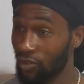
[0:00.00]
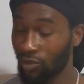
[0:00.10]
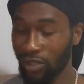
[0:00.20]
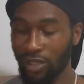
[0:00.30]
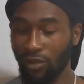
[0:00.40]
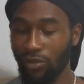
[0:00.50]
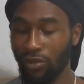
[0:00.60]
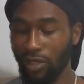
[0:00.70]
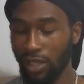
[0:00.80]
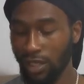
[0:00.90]
Duracell. So
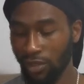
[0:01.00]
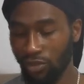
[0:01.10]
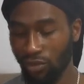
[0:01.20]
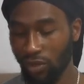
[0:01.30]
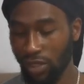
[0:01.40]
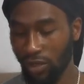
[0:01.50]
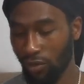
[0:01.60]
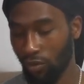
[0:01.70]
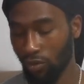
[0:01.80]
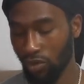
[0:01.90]
it turns out
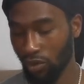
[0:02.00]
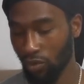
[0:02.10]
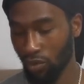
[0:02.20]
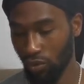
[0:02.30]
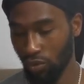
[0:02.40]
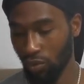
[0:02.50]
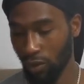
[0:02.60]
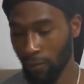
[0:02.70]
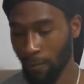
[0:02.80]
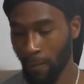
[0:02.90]
Duracell also do
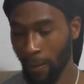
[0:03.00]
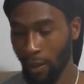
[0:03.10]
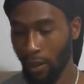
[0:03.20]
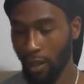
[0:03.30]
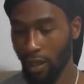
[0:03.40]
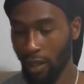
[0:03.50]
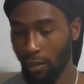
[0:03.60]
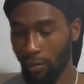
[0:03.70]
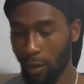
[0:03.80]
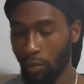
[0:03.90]

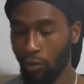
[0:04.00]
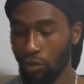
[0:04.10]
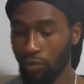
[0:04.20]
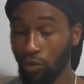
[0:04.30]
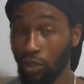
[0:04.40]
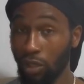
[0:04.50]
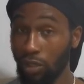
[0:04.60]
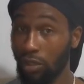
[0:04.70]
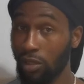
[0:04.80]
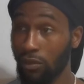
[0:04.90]
um, portable
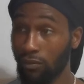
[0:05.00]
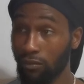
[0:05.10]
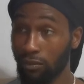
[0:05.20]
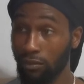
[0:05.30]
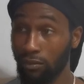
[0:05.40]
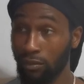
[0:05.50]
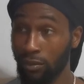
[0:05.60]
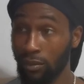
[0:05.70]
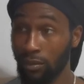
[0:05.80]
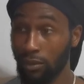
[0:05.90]
chargers.
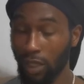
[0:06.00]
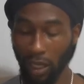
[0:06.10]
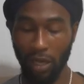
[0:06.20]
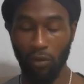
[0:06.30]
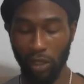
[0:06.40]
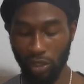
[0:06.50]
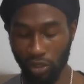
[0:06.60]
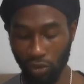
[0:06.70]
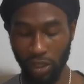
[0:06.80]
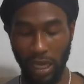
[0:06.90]
So I kind of wanted to
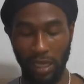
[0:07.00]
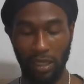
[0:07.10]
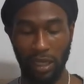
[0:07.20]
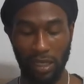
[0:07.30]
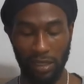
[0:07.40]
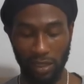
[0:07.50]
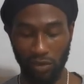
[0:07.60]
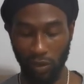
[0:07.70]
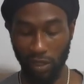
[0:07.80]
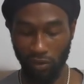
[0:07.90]
show you that, guys,
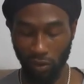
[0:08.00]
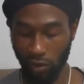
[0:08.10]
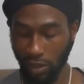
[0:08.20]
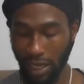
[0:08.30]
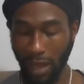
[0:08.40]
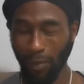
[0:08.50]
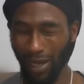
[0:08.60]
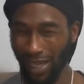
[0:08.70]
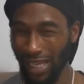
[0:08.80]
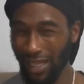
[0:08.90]
this one as well, because I
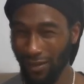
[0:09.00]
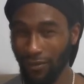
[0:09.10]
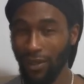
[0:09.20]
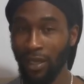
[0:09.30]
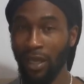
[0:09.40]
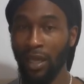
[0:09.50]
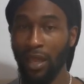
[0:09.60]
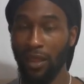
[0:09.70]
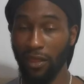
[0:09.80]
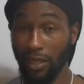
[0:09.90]
believe
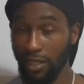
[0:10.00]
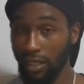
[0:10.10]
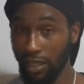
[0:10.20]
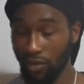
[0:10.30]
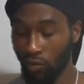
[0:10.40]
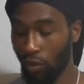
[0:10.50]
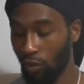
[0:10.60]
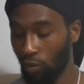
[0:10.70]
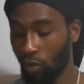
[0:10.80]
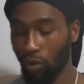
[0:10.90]
this is
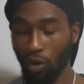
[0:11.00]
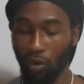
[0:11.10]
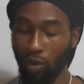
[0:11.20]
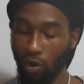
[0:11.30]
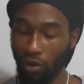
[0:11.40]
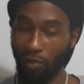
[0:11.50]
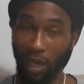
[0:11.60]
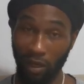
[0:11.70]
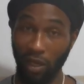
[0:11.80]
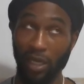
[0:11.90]
what will go on
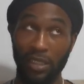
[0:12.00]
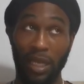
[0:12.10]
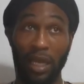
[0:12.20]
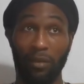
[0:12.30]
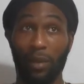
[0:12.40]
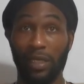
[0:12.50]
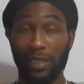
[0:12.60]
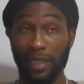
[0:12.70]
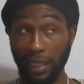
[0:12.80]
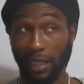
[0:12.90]
my gun as like my
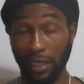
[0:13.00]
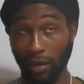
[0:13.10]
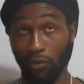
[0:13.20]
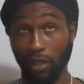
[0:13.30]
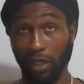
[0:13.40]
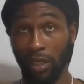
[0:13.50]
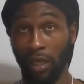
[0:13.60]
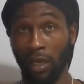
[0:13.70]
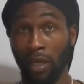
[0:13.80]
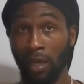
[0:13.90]
secondary